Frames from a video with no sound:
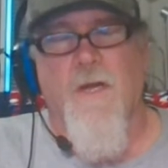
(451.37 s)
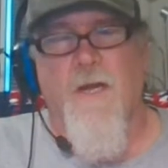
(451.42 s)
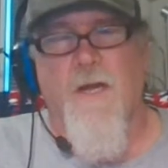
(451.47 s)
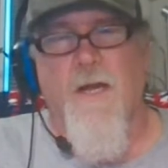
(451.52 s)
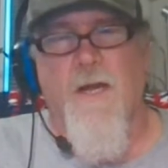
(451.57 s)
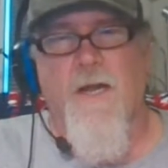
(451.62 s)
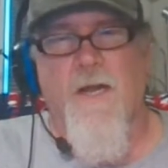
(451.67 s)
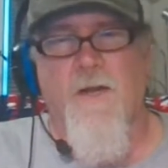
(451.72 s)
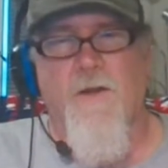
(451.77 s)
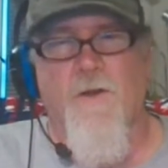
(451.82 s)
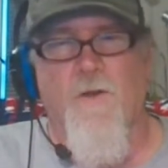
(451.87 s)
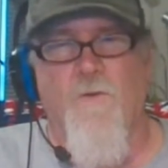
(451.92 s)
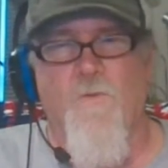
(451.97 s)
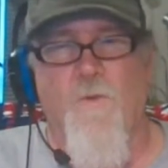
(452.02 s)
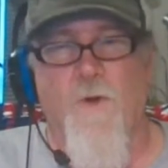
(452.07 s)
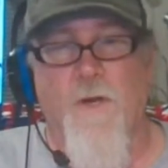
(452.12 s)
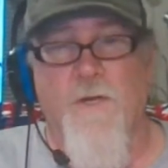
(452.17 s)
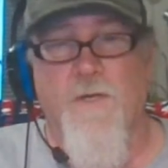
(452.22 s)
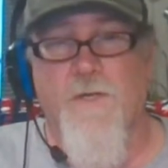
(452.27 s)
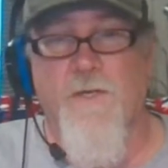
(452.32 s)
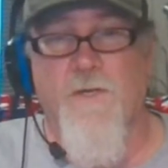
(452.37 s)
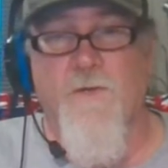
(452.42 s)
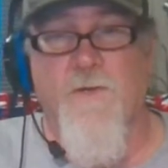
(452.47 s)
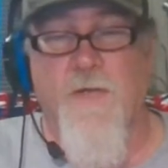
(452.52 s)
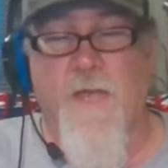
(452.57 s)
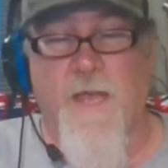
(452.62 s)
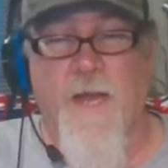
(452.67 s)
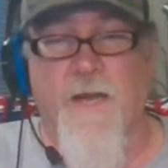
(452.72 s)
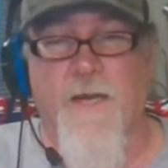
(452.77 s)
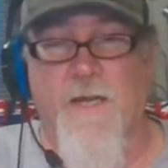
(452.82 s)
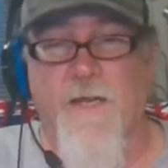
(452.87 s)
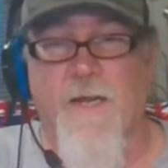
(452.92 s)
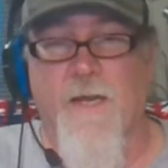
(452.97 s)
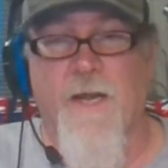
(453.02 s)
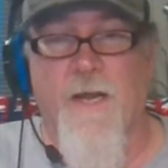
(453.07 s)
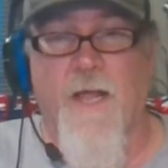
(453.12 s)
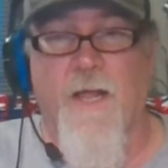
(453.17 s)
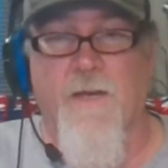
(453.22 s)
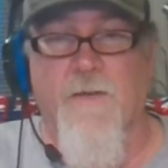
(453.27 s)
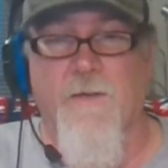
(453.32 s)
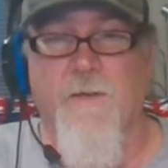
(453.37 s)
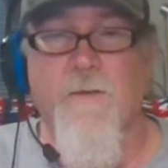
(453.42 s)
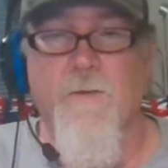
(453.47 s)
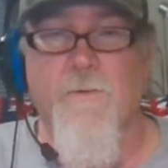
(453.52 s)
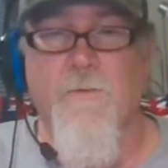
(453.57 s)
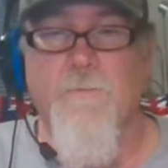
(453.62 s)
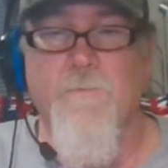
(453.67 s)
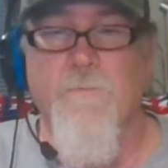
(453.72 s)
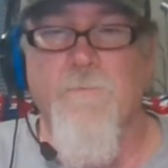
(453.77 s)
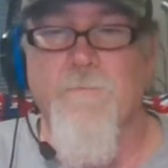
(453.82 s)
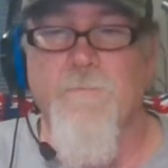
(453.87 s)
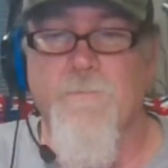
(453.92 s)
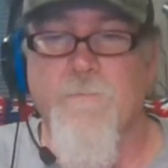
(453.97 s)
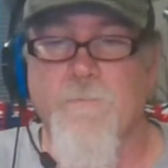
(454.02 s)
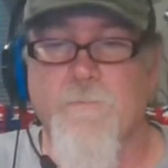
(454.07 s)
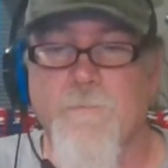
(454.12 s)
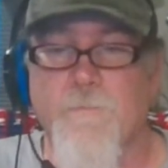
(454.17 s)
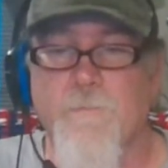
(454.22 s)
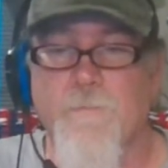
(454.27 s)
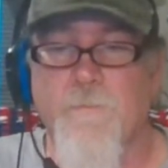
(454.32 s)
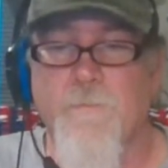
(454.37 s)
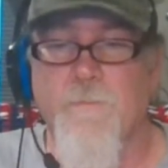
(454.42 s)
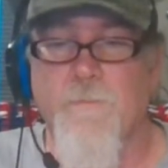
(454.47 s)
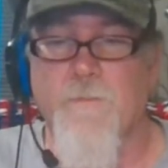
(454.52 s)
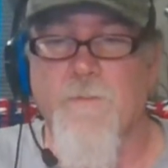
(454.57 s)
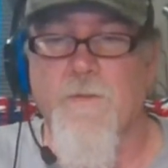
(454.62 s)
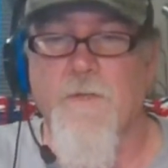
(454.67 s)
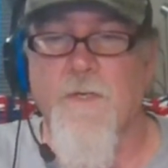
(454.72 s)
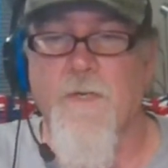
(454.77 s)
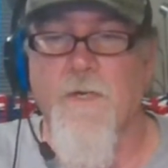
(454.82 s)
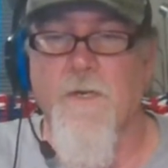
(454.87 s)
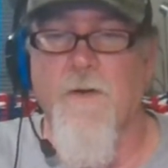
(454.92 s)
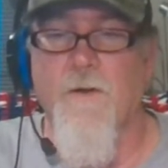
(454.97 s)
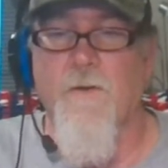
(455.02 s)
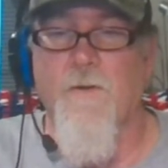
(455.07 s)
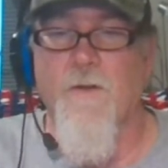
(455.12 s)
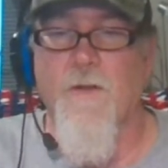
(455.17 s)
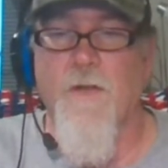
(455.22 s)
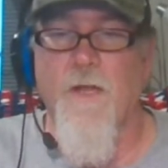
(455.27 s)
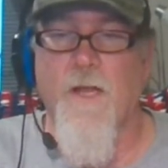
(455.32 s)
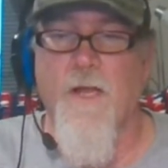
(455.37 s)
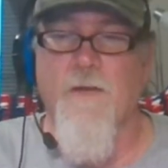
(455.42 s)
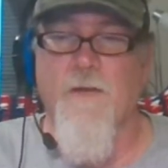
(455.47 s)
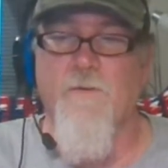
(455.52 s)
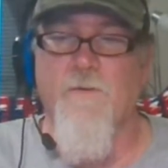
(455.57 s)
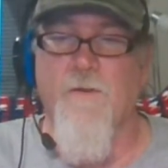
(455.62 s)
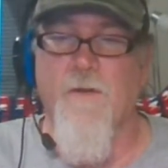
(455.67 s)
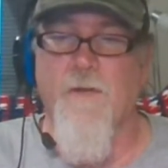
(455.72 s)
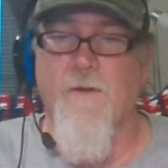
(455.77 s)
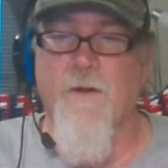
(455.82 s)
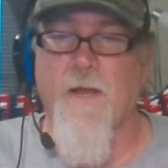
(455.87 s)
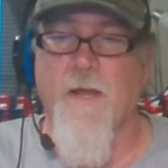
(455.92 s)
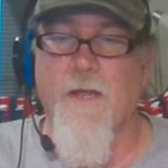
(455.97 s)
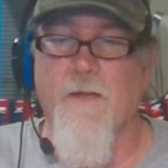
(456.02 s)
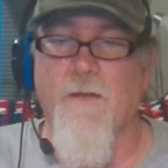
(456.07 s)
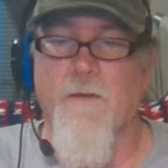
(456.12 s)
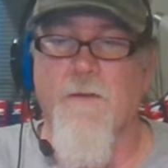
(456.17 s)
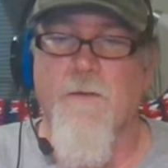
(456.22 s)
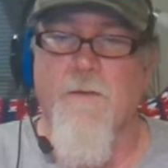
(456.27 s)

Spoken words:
and I know what you can and cannot do. You know, how you doing, Greg?